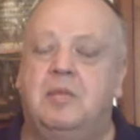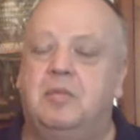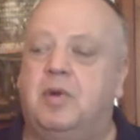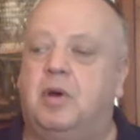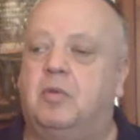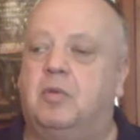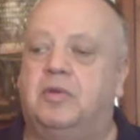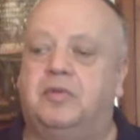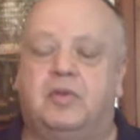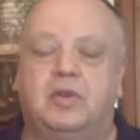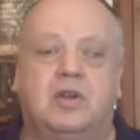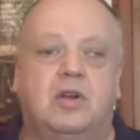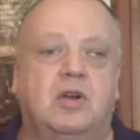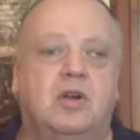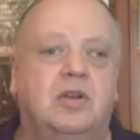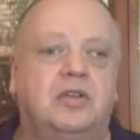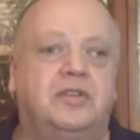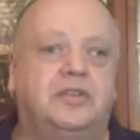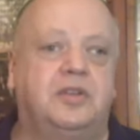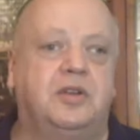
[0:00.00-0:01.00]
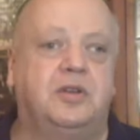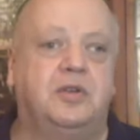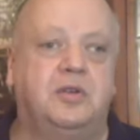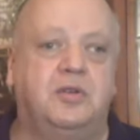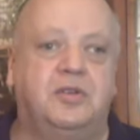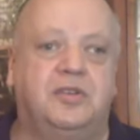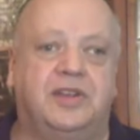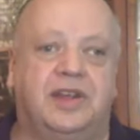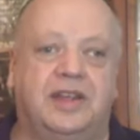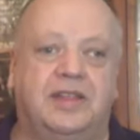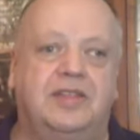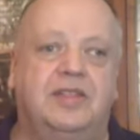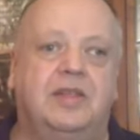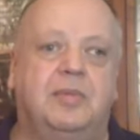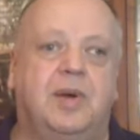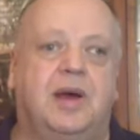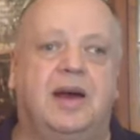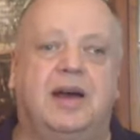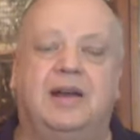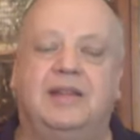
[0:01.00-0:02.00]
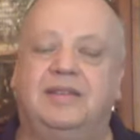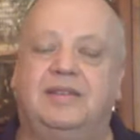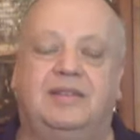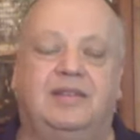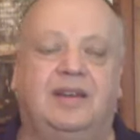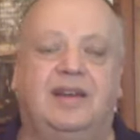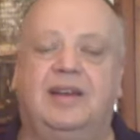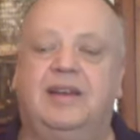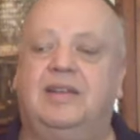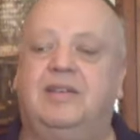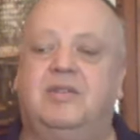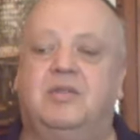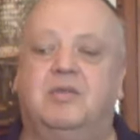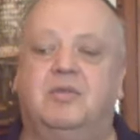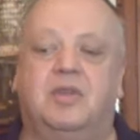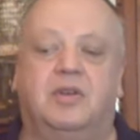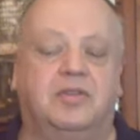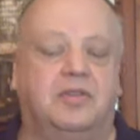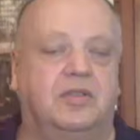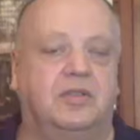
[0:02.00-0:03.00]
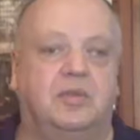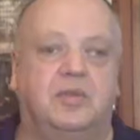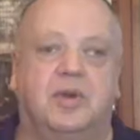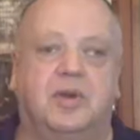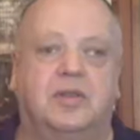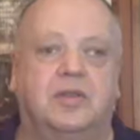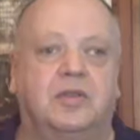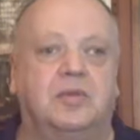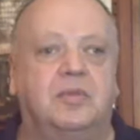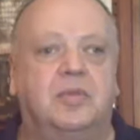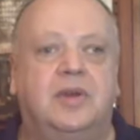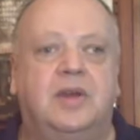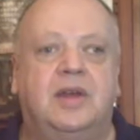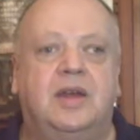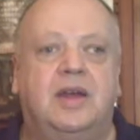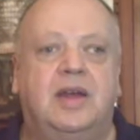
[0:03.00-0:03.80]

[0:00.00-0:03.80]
But with regards to who's in the band, I know nothing about them.